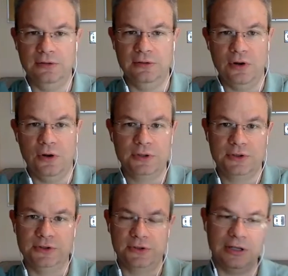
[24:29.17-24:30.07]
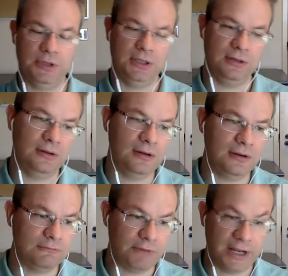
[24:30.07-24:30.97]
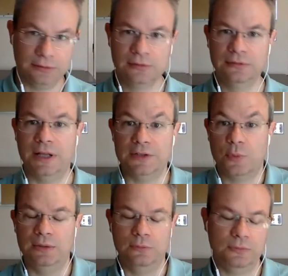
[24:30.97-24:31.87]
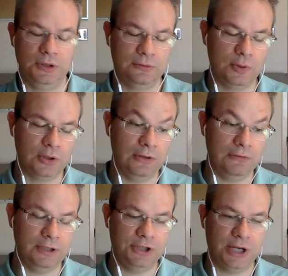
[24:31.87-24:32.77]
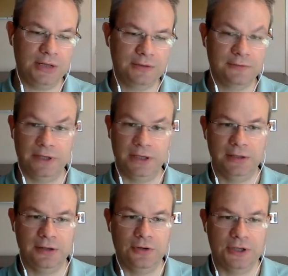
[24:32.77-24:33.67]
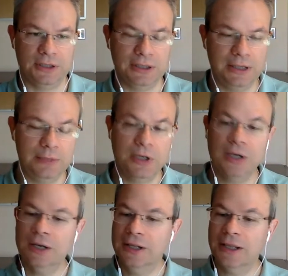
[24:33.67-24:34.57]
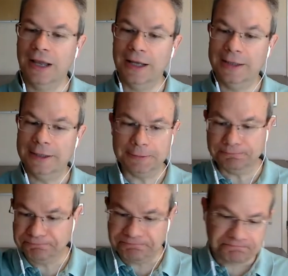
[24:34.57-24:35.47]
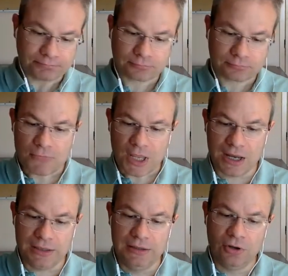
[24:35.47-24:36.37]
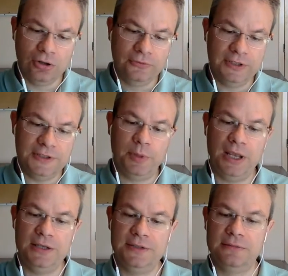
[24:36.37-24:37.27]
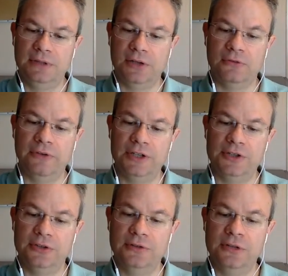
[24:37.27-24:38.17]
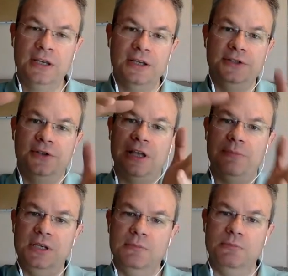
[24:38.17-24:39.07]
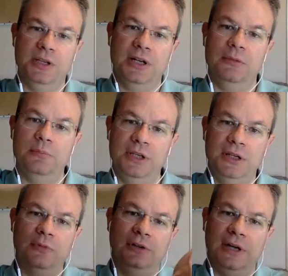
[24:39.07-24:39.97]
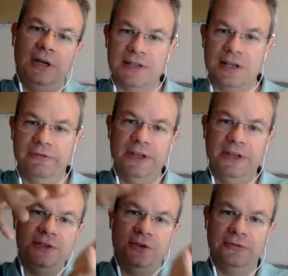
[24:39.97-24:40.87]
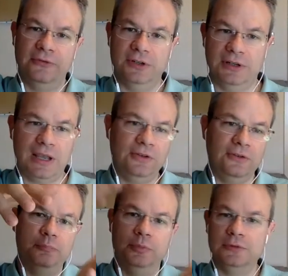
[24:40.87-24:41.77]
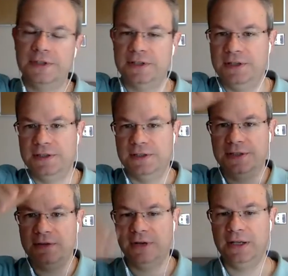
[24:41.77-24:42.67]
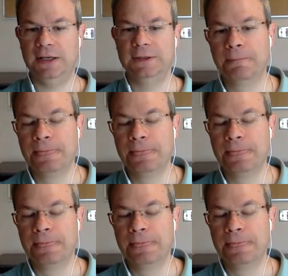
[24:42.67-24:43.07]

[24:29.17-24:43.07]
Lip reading: lower, so it's going to be red. That's why we call it red giants, very original name. And in all of these places, the convection is going to be bigger and bigger, but there are some phases of kind of pulses and stuff like that.